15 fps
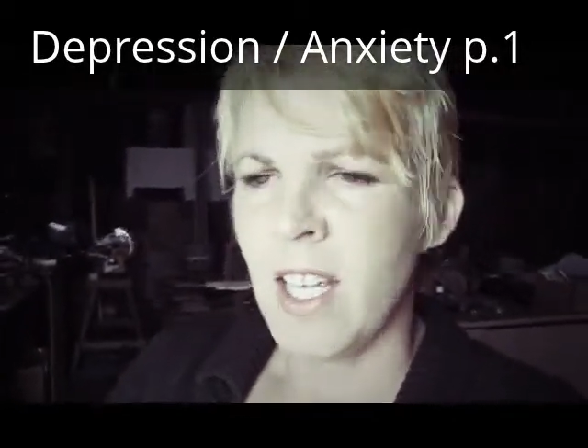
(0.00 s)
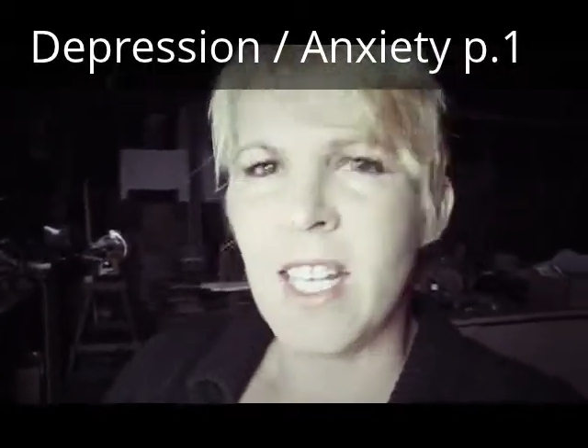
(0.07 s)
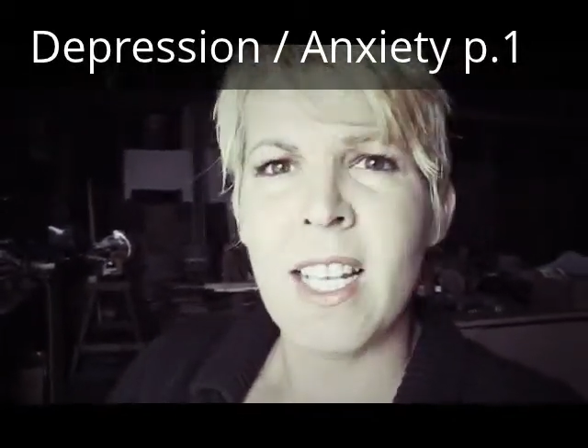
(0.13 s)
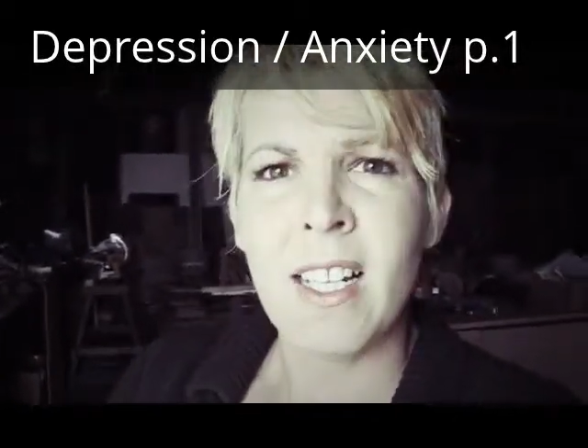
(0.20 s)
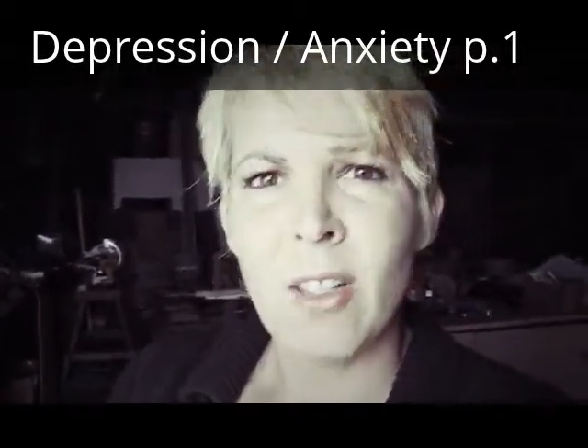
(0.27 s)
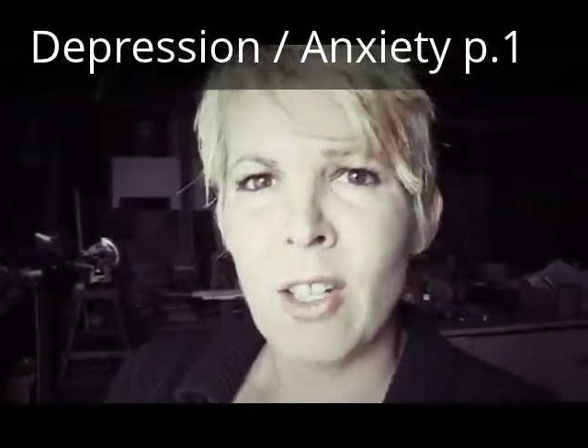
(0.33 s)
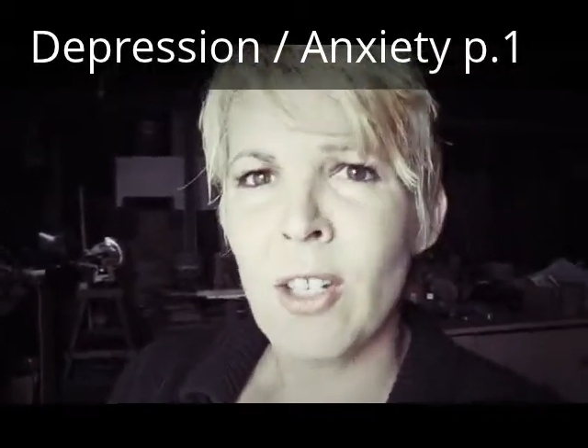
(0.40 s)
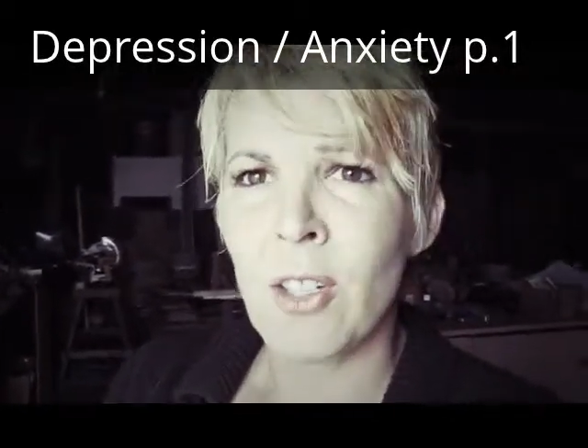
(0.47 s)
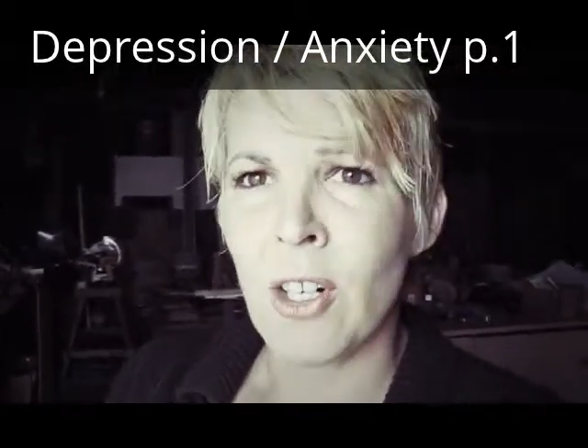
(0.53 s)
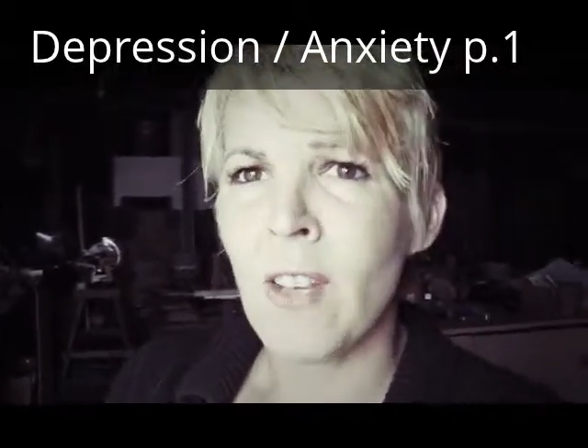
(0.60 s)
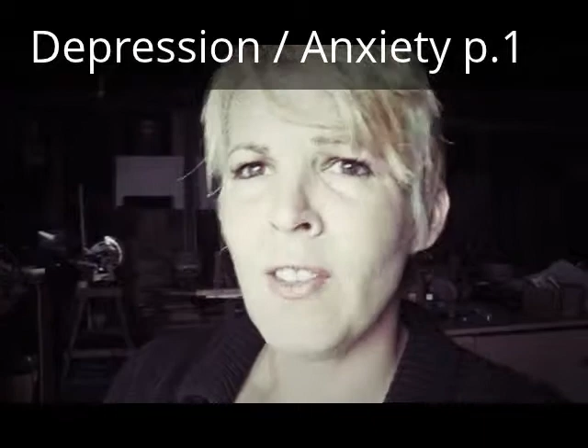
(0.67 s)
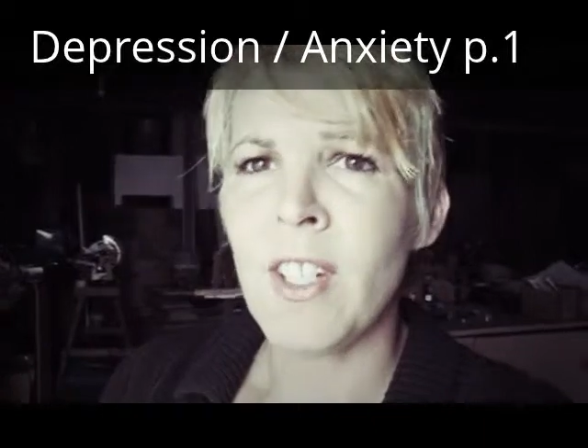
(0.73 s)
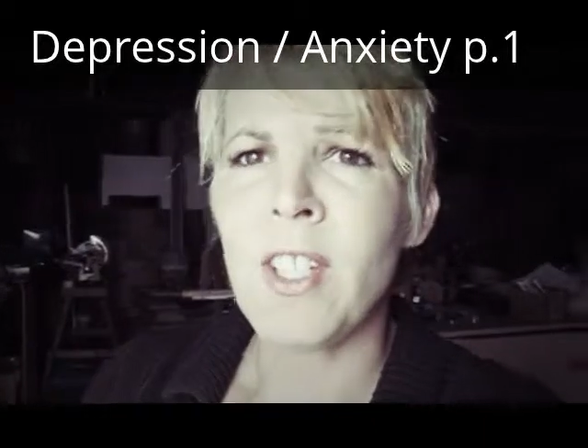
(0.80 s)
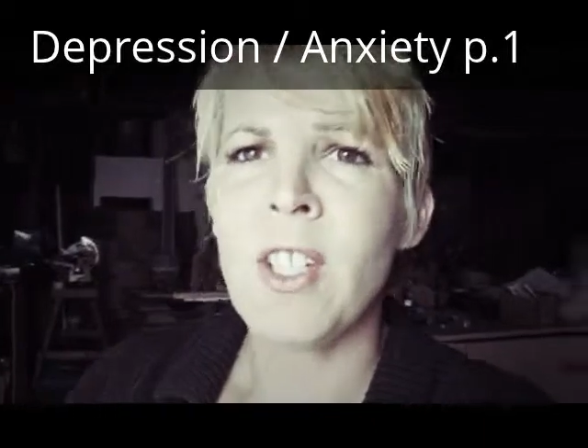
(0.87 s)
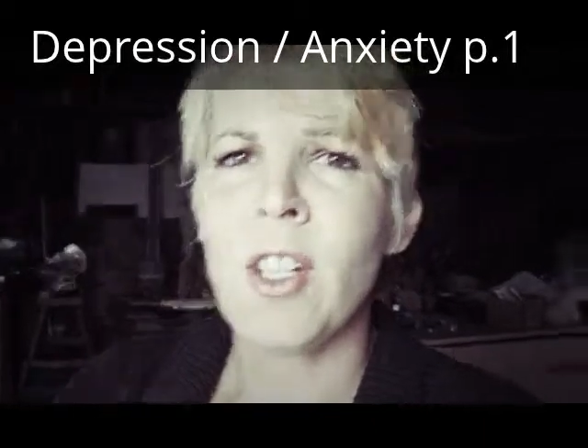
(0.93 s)
get a little
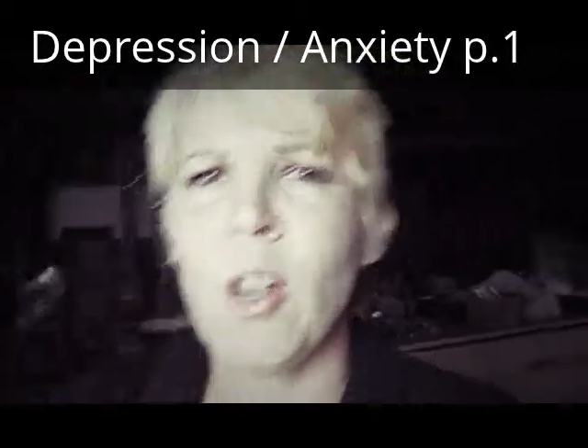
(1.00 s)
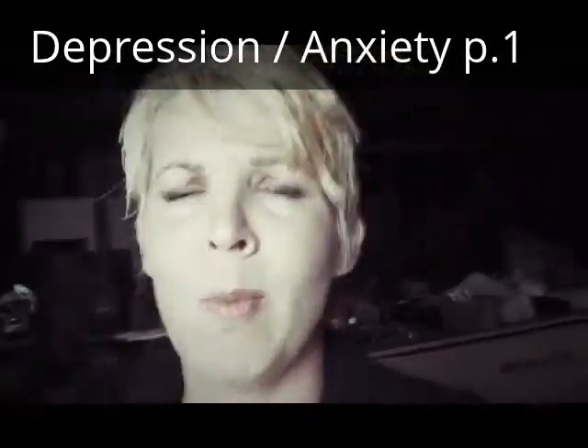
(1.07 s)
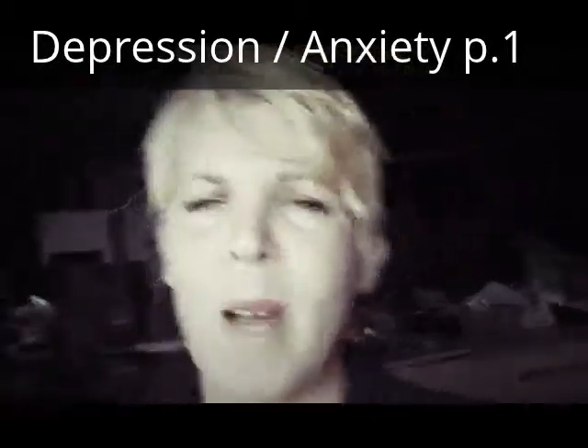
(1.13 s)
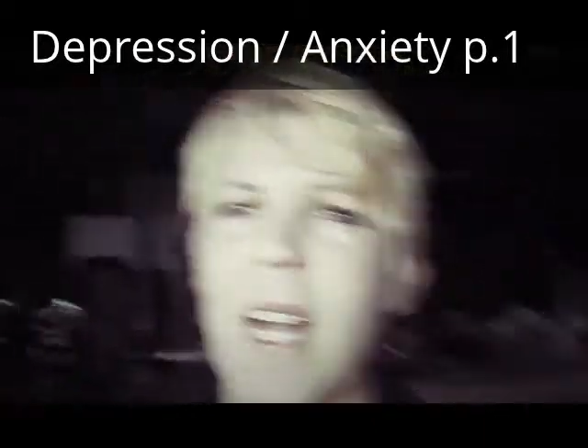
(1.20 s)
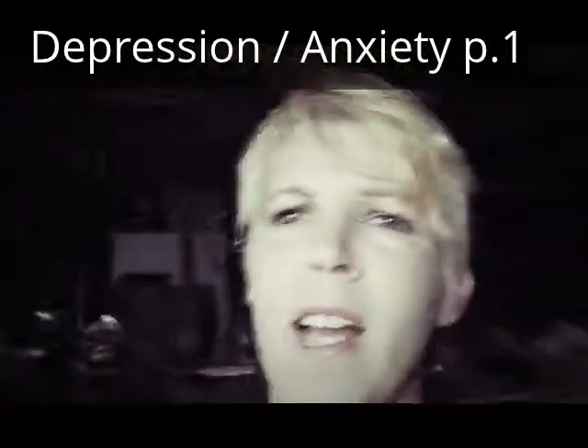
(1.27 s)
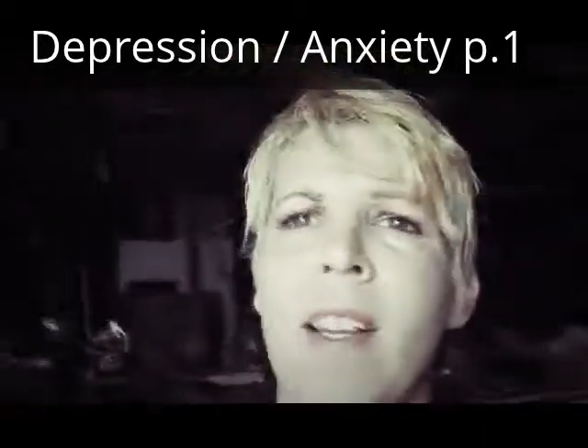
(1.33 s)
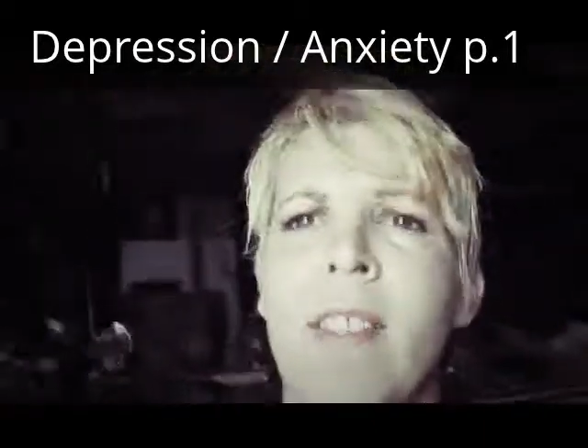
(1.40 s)
nervous to go back